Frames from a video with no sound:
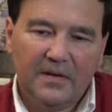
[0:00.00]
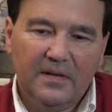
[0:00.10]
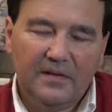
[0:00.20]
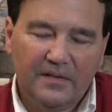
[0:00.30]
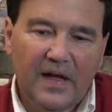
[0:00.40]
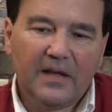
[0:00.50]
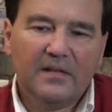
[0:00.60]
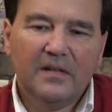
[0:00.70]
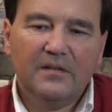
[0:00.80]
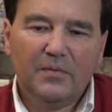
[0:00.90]
these
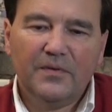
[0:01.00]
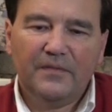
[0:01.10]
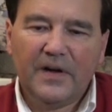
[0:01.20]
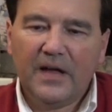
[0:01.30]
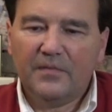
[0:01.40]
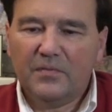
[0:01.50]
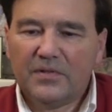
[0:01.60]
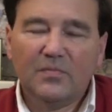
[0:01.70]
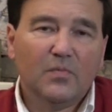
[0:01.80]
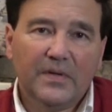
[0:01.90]
excellent Swiss files,
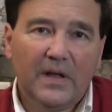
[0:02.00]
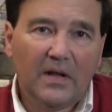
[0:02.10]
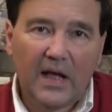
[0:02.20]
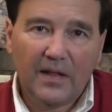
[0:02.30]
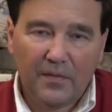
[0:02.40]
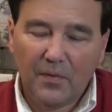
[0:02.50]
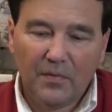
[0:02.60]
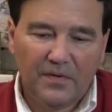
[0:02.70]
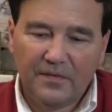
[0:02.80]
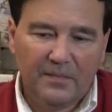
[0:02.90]
which they'll cut
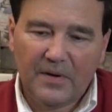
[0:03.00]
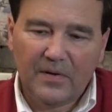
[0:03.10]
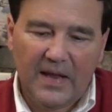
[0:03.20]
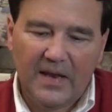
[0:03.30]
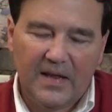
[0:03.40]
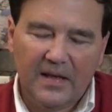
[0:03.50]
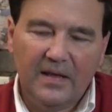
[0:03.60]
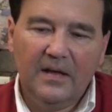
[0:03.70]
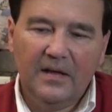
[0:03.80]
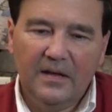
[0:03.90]
through just about any
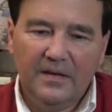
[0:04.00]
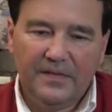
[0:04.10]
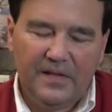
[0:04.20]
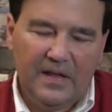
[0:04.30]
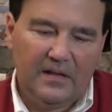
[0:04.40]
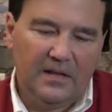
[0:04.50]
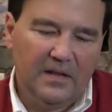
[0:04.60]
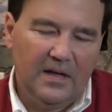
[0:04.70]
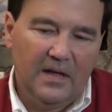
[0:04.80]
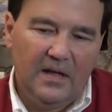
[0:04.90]

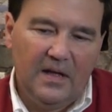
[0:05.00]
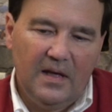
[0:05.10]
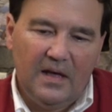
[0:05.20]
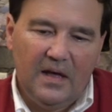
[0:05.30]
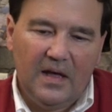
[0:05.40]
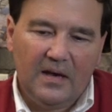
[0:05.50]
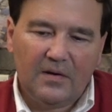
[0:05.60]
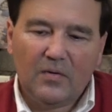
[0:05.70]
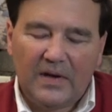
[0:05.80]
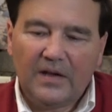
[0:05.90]
steel.
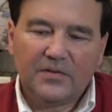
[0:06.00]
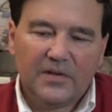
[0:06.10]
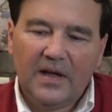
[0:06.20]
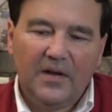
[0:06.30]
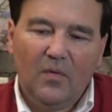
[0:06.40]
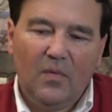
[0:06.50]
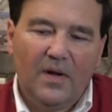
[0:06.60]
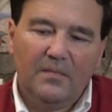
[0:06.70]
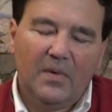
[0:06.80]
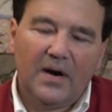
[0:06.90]
And naturally, I don't
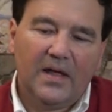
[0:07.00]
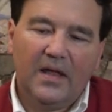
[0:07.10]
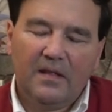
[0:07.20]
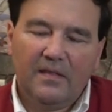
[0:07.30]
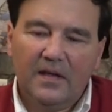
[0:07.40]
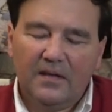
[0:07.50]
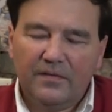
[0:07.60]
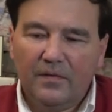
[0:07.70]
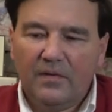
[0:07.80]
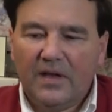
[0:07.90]
want to mark anything,
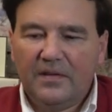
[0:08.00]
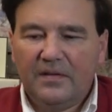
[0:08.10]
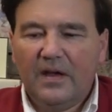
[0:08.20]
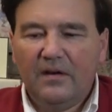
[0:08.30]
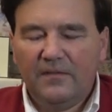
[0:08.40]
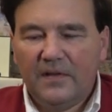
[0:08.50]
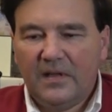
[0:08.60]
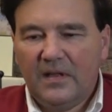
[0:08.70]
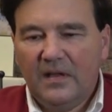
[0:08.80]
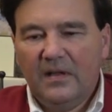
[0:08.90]
so I
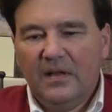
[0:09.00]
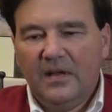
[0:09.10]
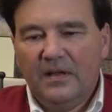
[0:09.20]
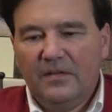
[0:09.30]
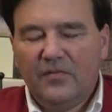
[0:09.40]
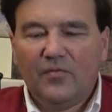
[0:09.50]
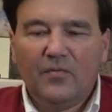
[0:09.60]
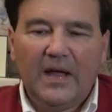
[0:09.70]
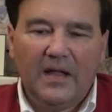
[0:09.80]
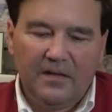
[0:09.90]
carefully just
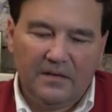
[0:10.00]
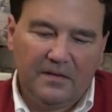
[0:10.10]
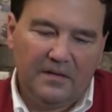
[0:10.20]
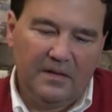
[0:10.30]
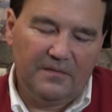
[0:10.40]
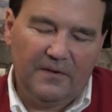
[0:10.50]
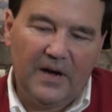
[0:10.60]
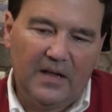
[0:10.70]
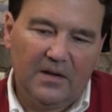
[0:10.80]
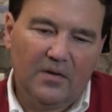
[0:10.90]
ran the
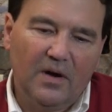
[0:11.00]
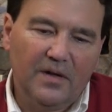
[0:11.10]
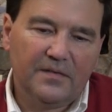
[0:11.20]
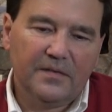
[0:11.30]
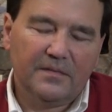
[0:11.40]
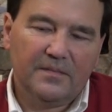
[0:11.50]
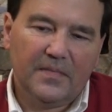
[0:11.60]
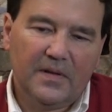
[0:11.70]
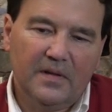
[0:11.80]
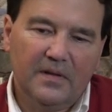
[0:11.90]
file across
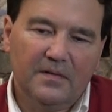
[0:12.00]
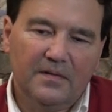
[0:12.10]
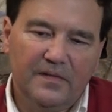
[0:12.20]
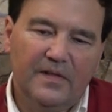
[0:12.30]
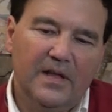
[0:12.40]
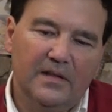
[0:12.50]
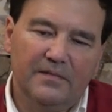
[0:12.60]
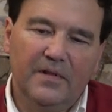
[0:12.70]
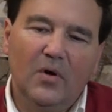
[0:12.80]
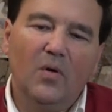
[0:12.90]
the steel
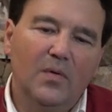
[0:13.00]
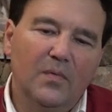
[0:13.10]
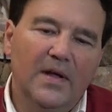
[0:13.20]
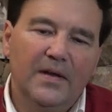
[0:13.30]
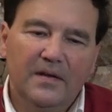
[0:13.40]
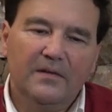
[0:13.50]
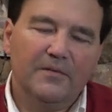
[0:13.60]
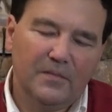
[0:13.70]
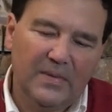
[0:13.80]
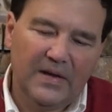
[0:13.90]
of the old one in
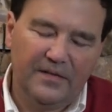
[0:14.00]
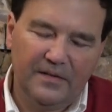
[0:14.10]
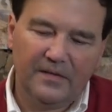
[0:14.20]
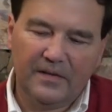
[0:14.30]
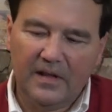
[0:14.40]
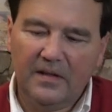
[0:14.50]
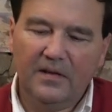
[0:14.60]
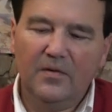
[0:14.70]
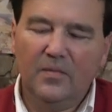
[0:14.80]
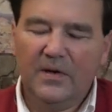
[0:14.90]
different places and
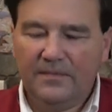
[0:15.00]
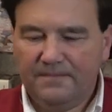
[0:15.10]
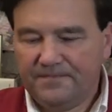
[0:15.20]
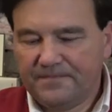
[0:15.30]
the new one.